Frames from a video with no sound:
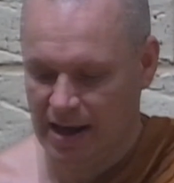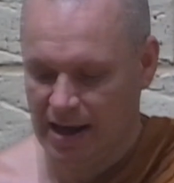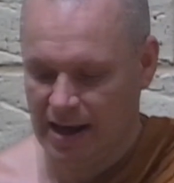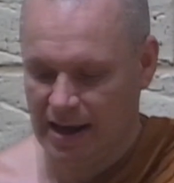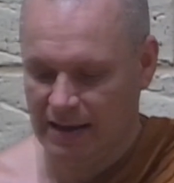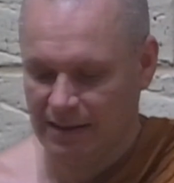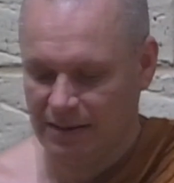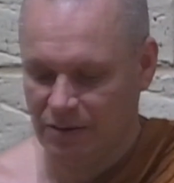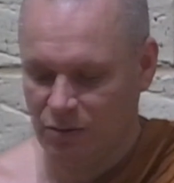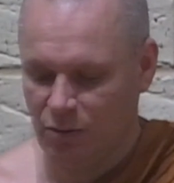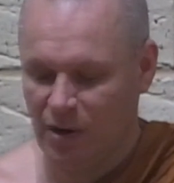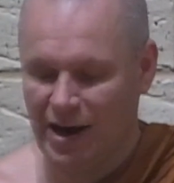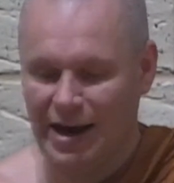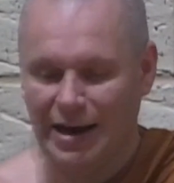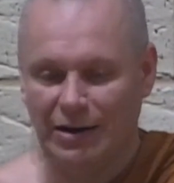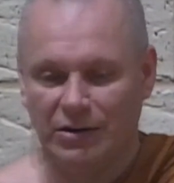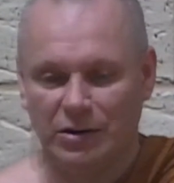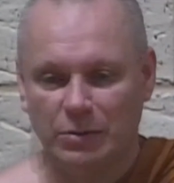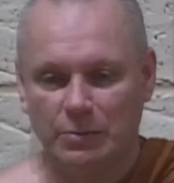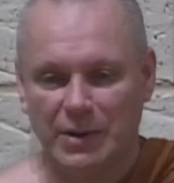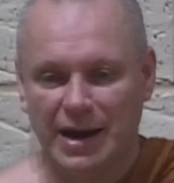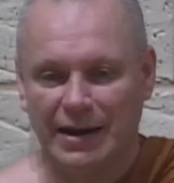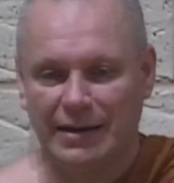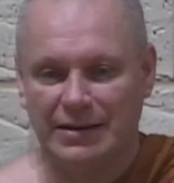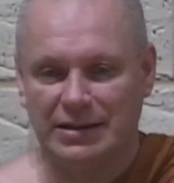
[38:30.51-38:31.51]
And the way
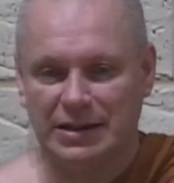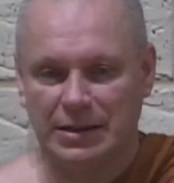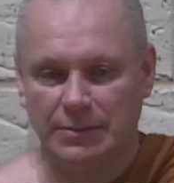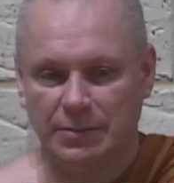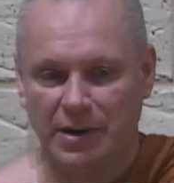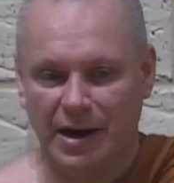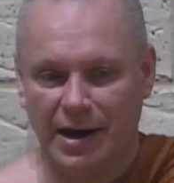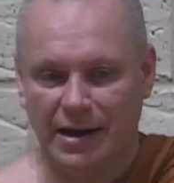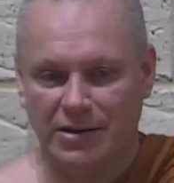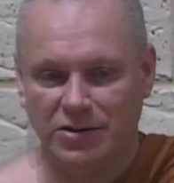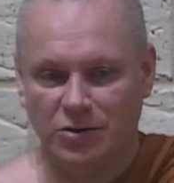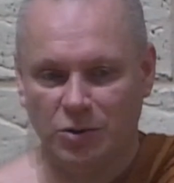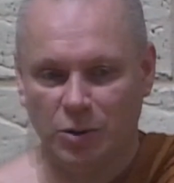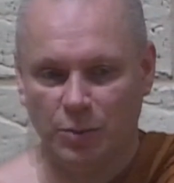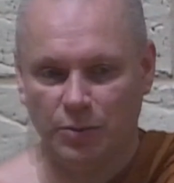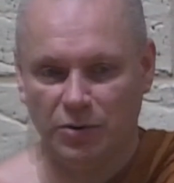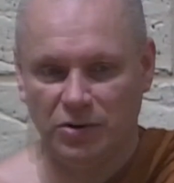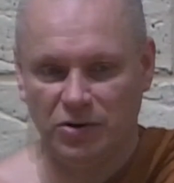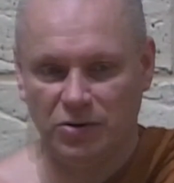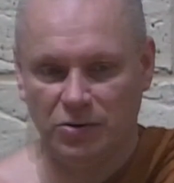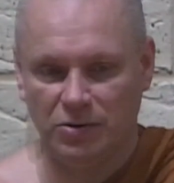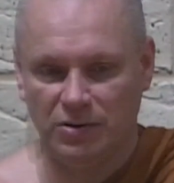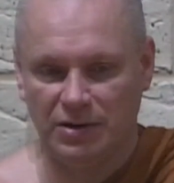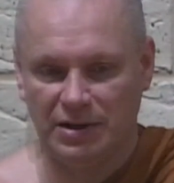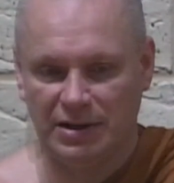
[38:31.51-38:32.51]
to maximize your
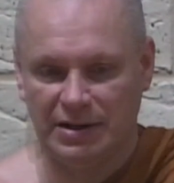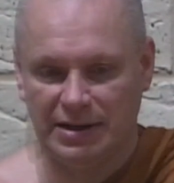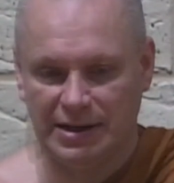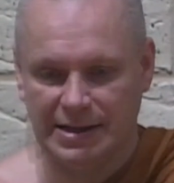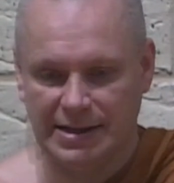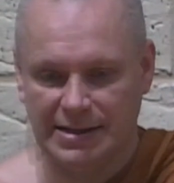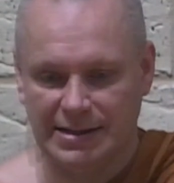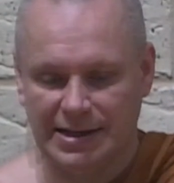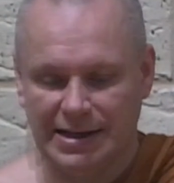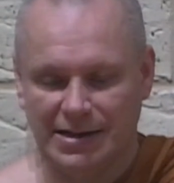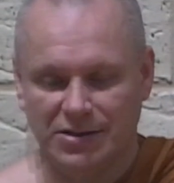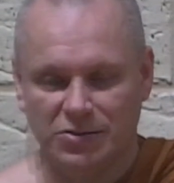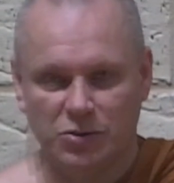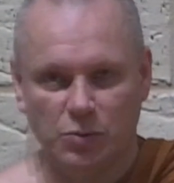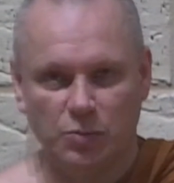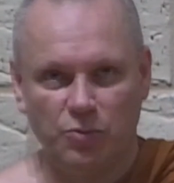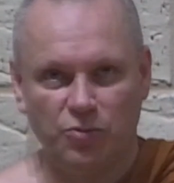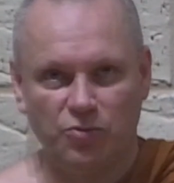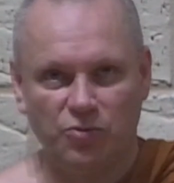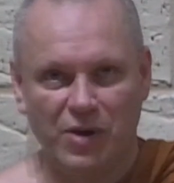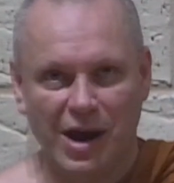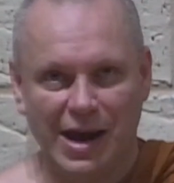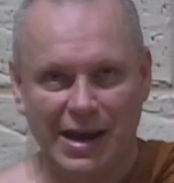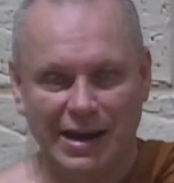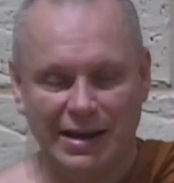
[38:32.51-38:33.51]
opportunities is to
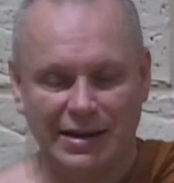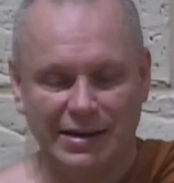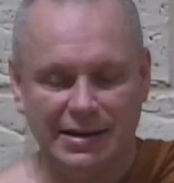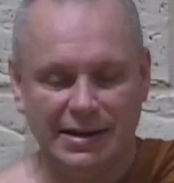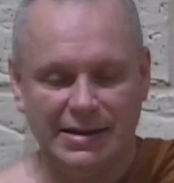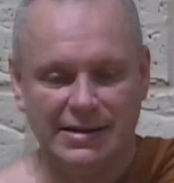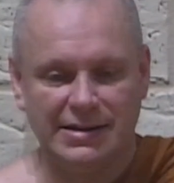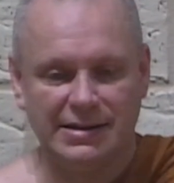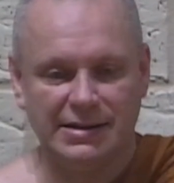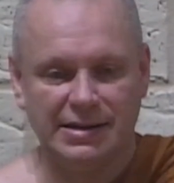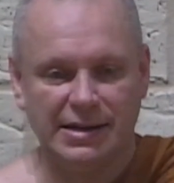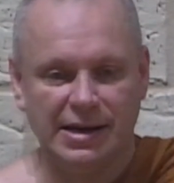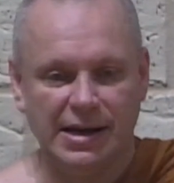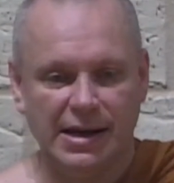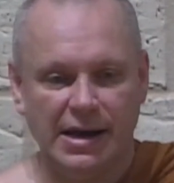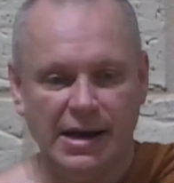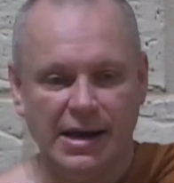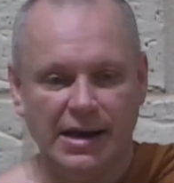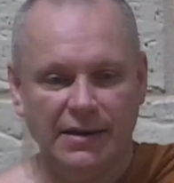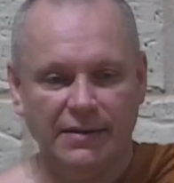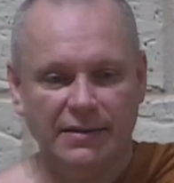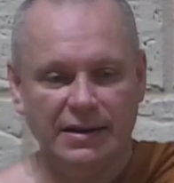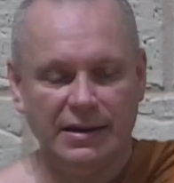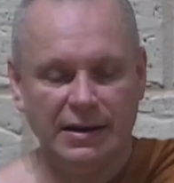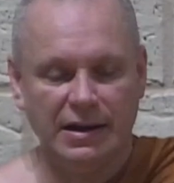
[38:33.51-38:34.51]
practice
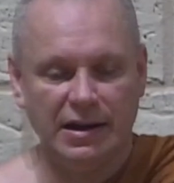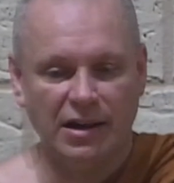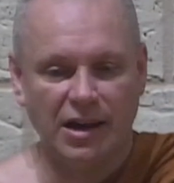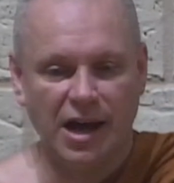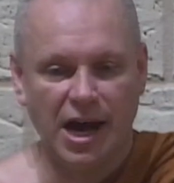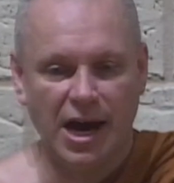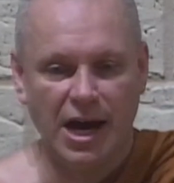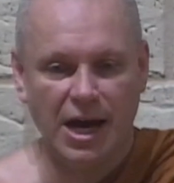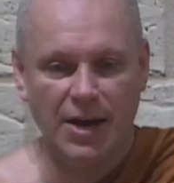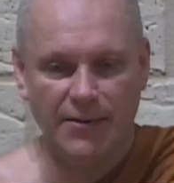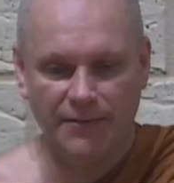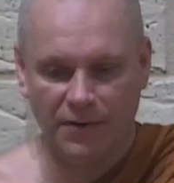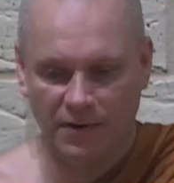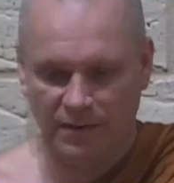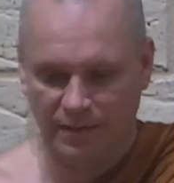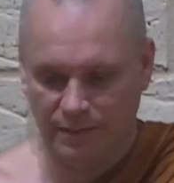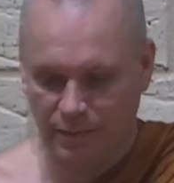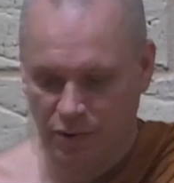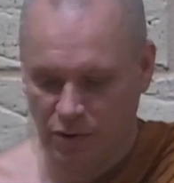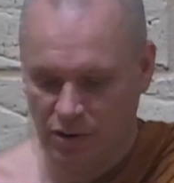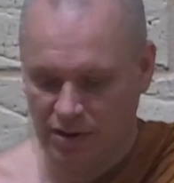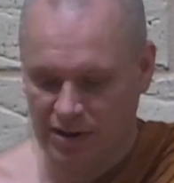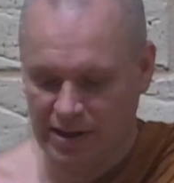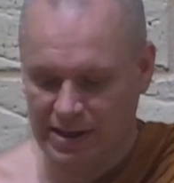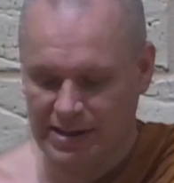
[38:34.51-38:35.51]
the life of
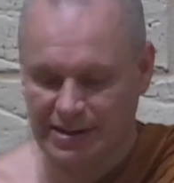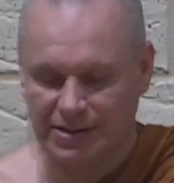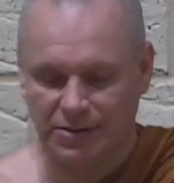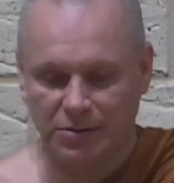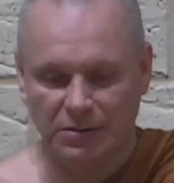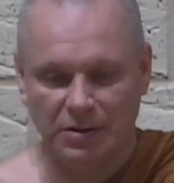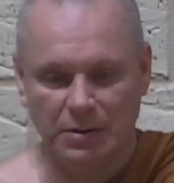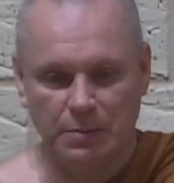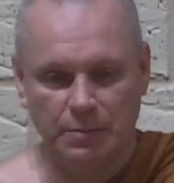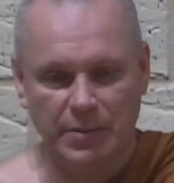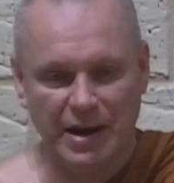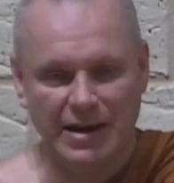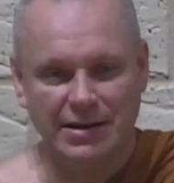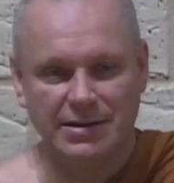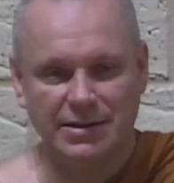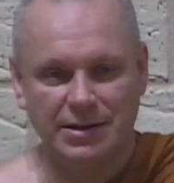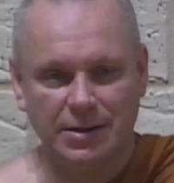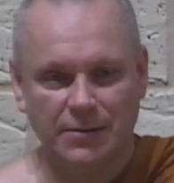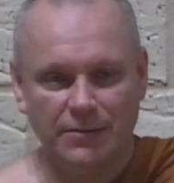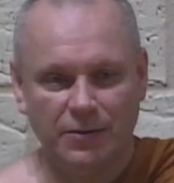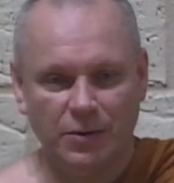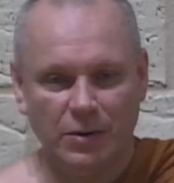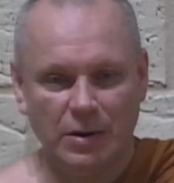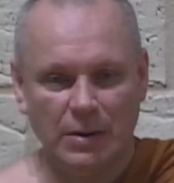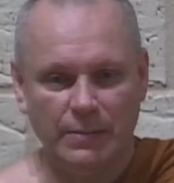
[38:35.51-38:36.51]
Buddhists to the best
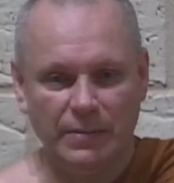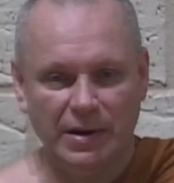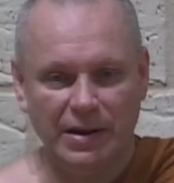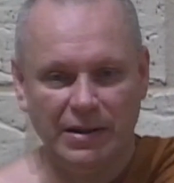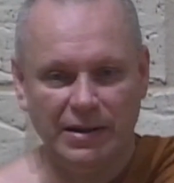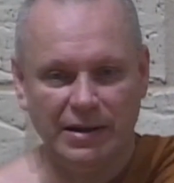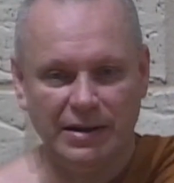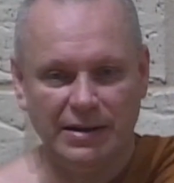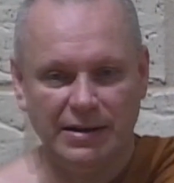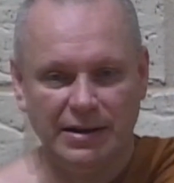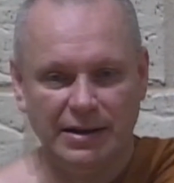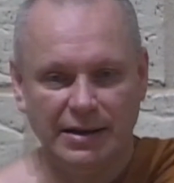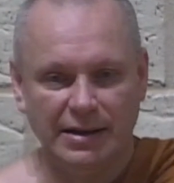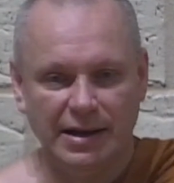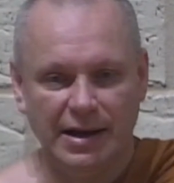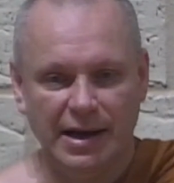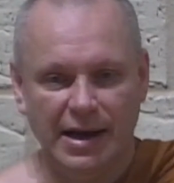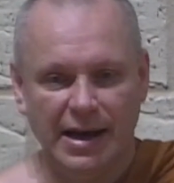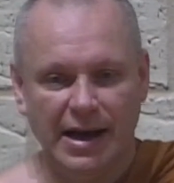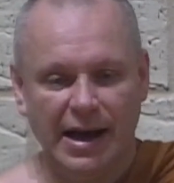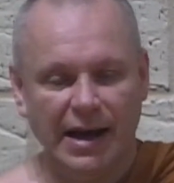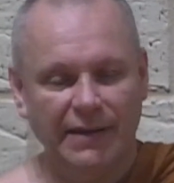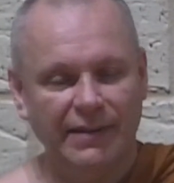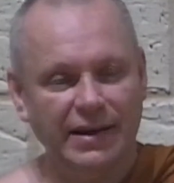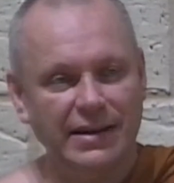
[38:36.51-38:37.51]
of your ability,
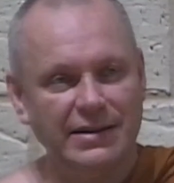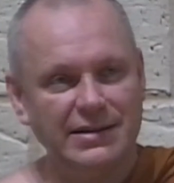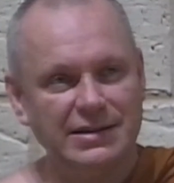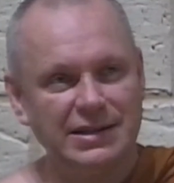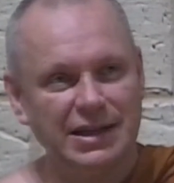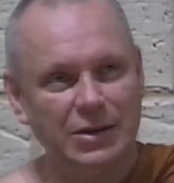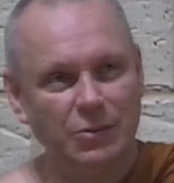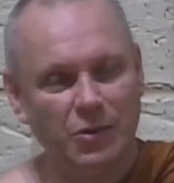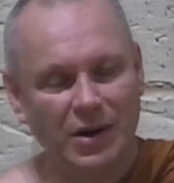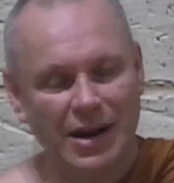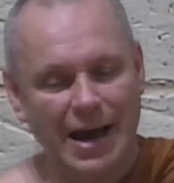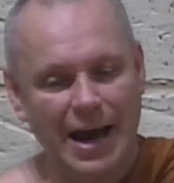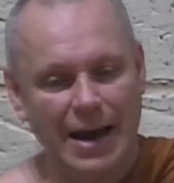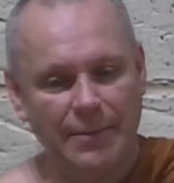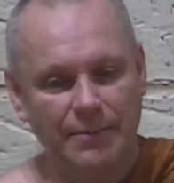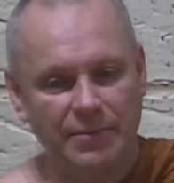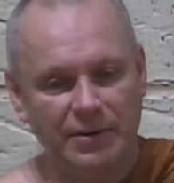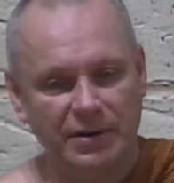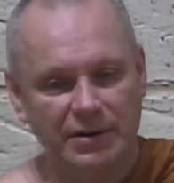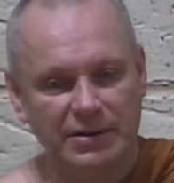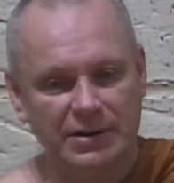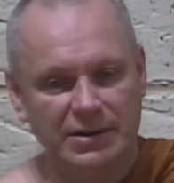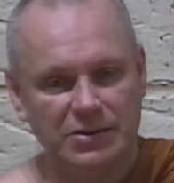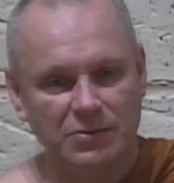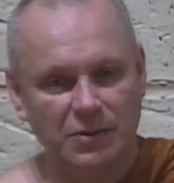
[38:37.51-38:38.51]
and then see what
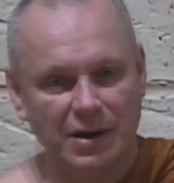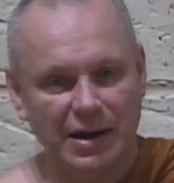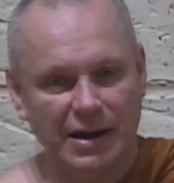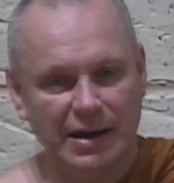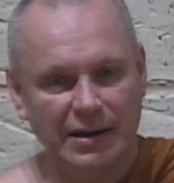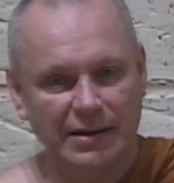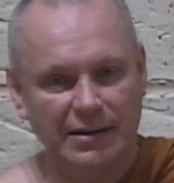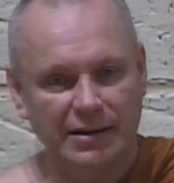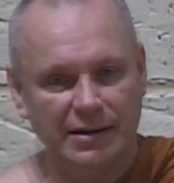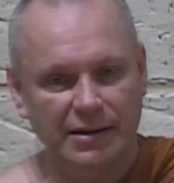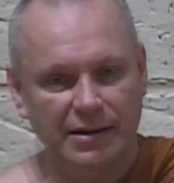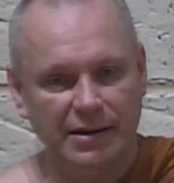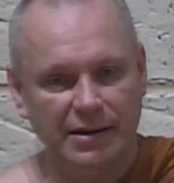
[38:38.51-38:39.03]
happens, right?